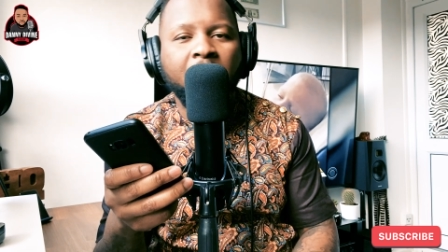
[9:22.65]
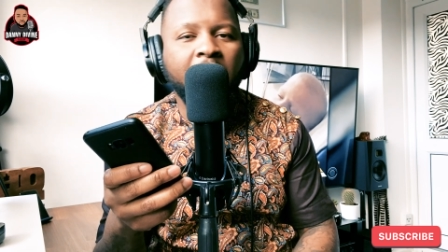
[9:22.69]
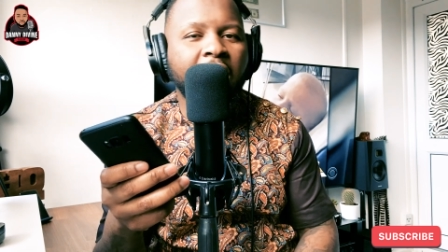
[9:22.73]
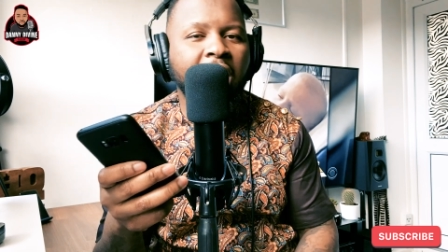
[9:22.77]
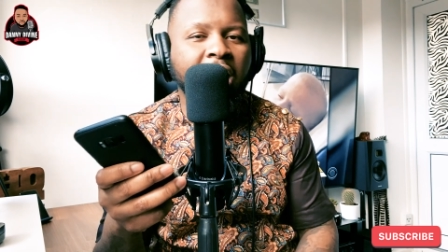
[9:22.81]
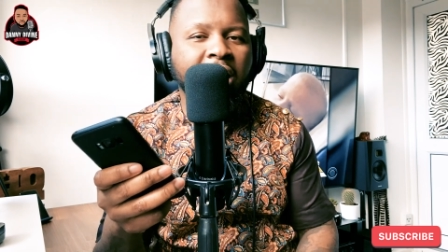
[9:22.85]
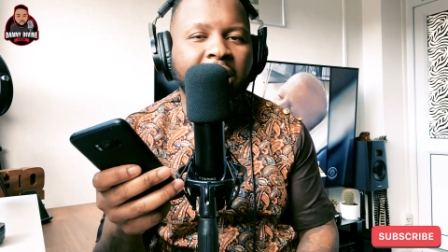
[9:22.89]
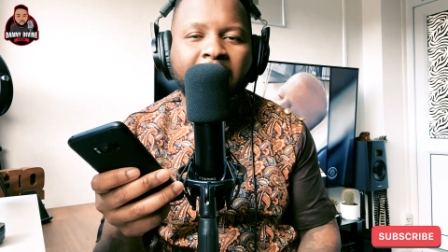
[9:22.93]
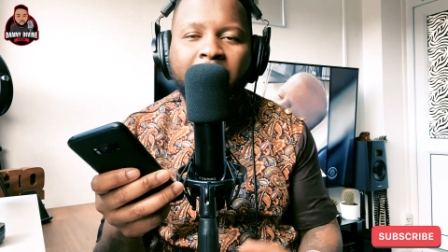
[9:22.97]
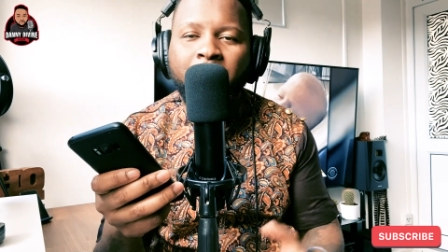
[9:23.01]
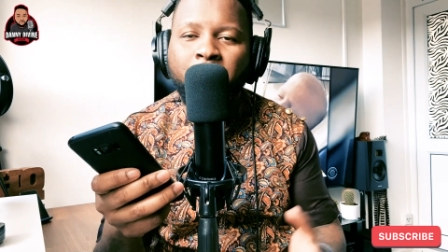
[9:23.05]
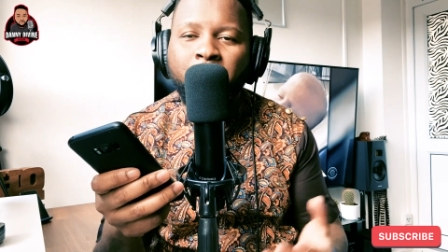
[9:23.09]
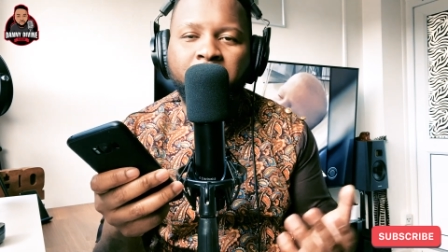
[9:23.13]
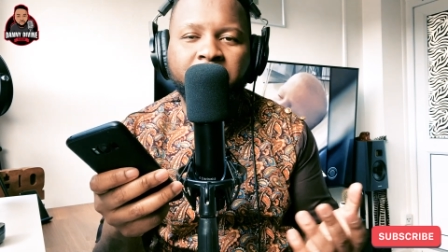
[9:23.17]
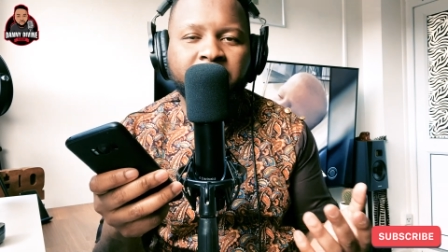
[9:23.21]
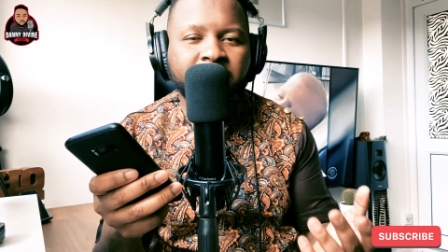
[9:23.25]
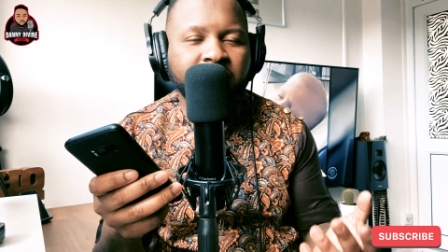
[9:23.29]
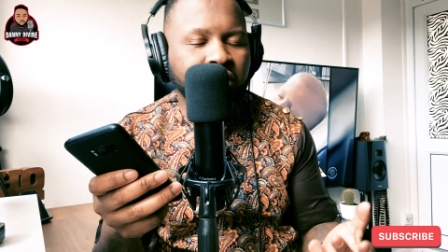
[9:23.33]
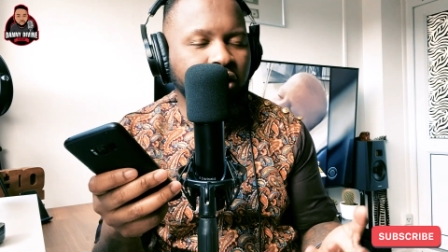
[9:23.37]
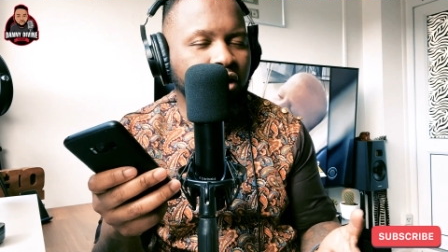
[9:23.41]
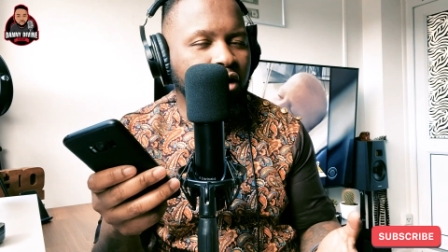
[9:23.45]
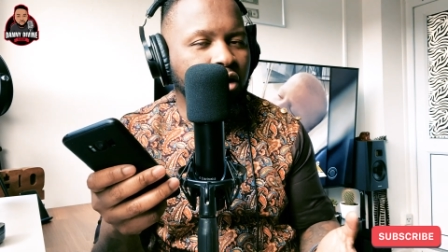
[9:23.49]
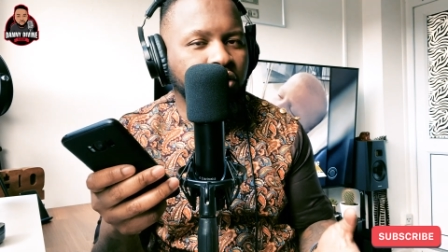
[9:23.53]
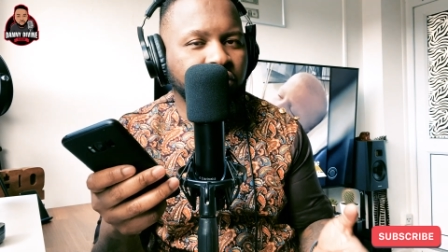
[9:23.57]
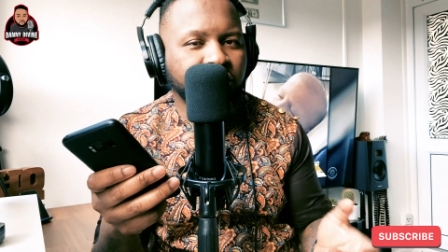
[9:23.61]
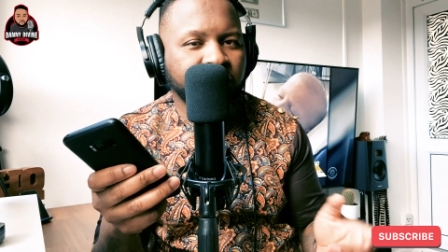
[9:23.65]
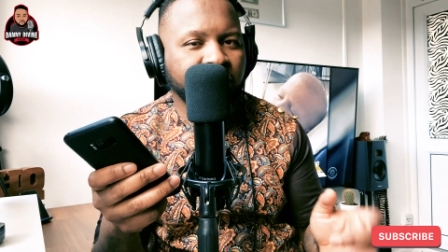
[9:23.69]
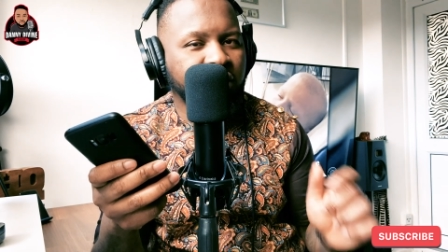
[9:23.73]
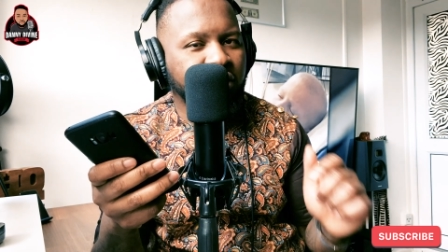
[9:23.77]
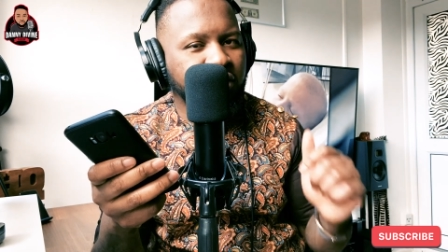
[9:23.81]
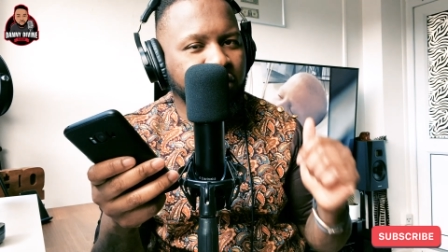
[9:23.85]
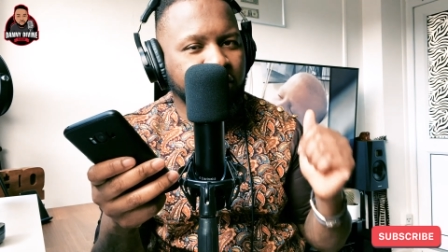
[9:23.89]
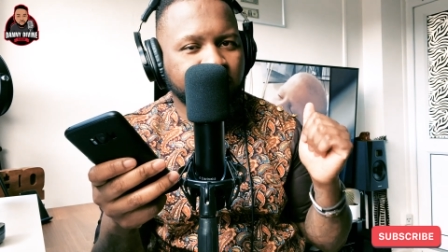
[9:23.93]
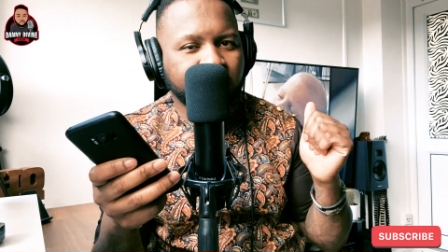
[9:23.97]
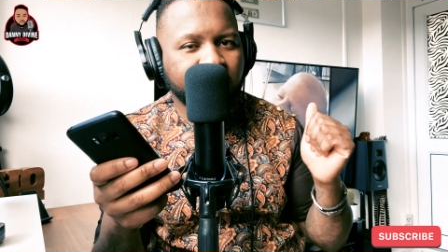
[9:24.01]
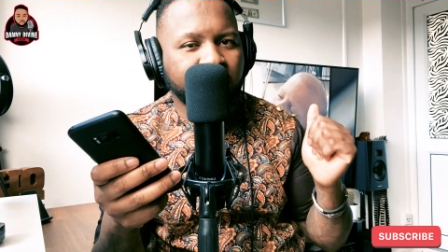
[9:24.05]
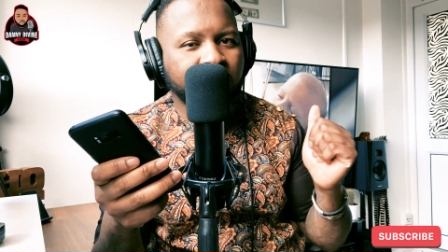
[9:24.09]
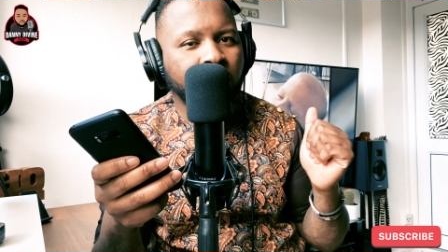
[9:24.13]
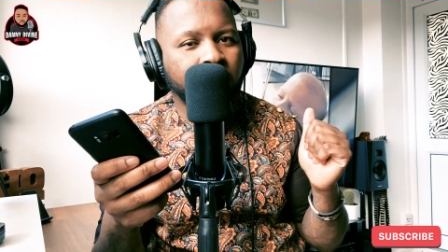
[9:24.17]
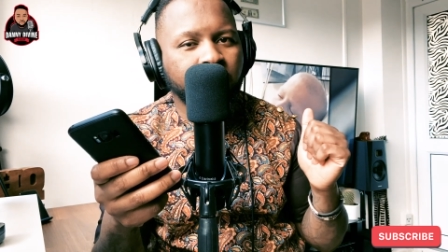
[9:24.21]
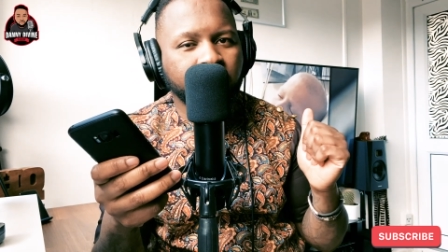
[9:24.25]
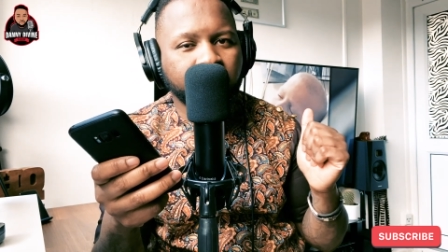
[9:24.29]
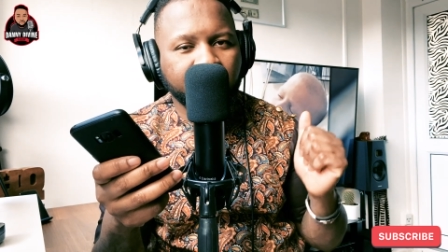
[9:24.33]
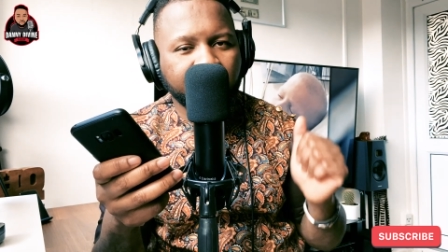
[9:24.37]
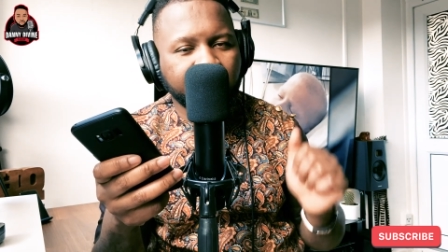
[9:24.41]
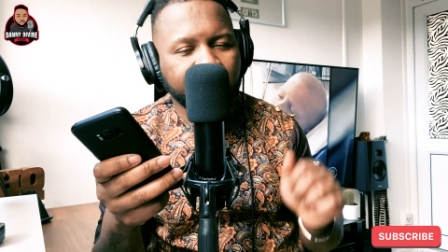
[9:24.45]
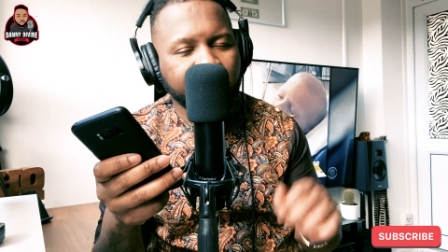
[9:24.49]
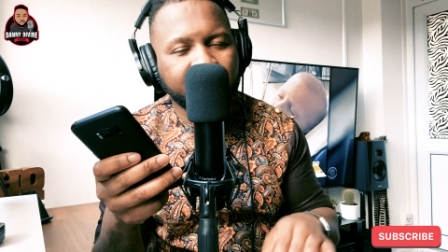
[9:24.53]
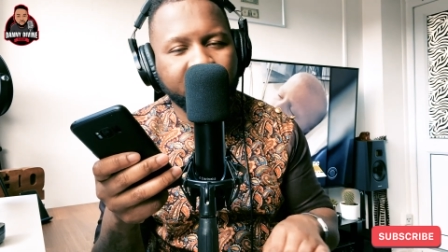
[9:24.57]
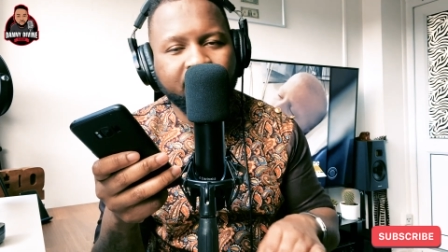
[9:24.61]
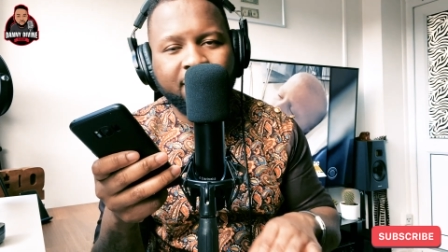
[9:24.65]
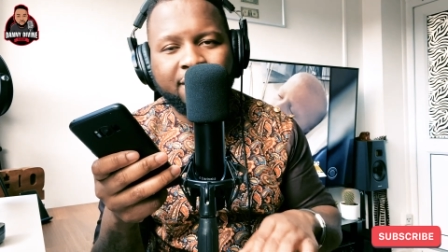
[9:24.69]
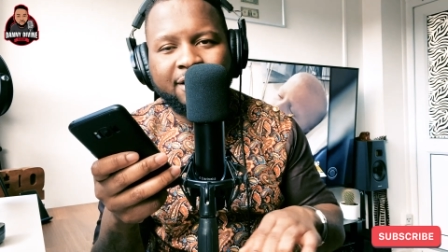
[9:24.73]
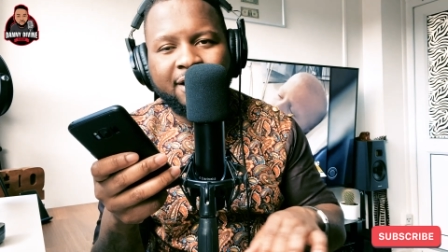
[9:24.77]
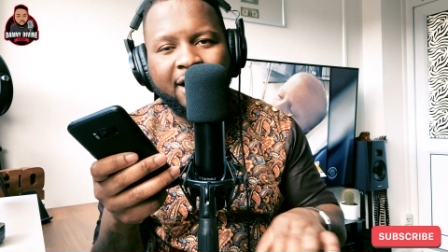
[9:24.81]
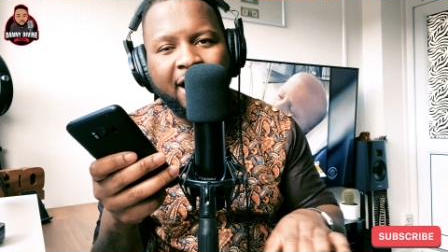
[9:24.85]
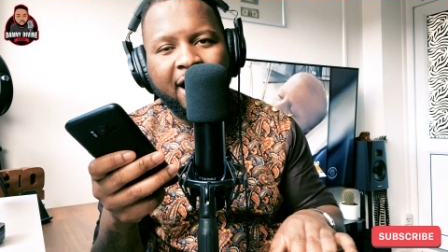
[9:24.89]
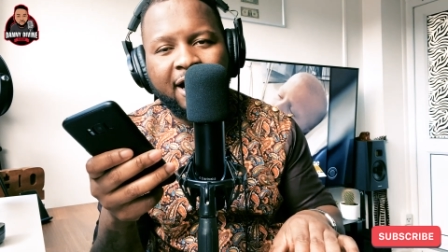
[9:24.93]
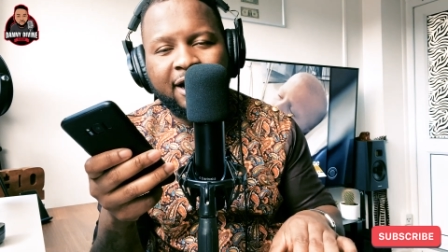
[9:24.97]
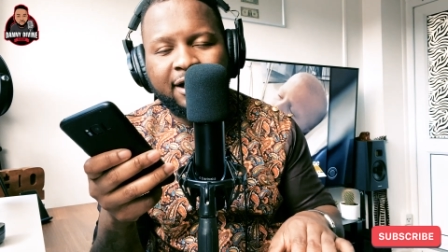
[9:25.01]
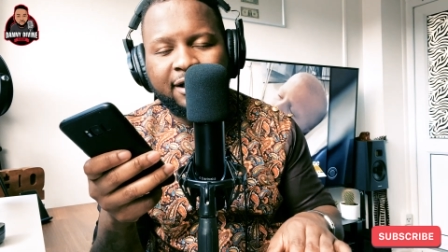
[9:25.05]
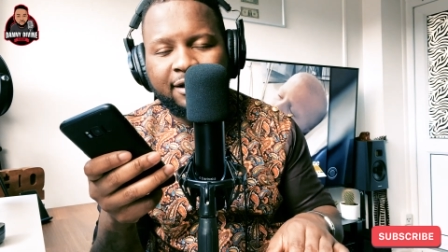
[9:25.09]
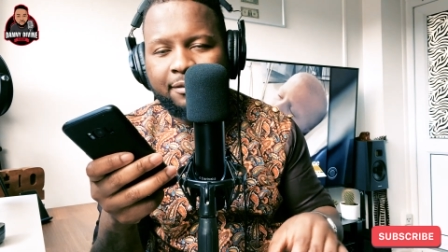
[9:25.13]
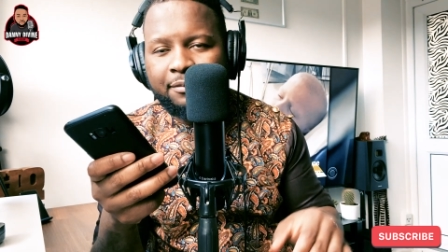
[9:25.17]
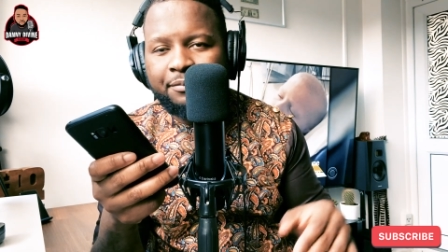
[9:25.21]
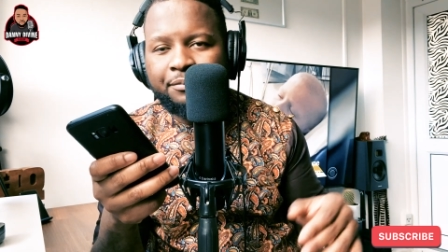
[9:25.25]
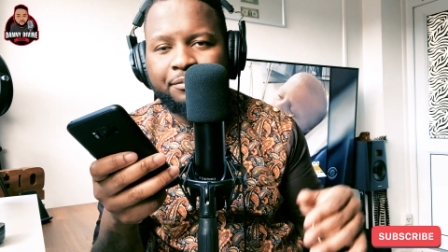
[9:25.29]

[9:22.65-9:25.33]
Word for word: I can't watch the whole thing because this whole thing is sad.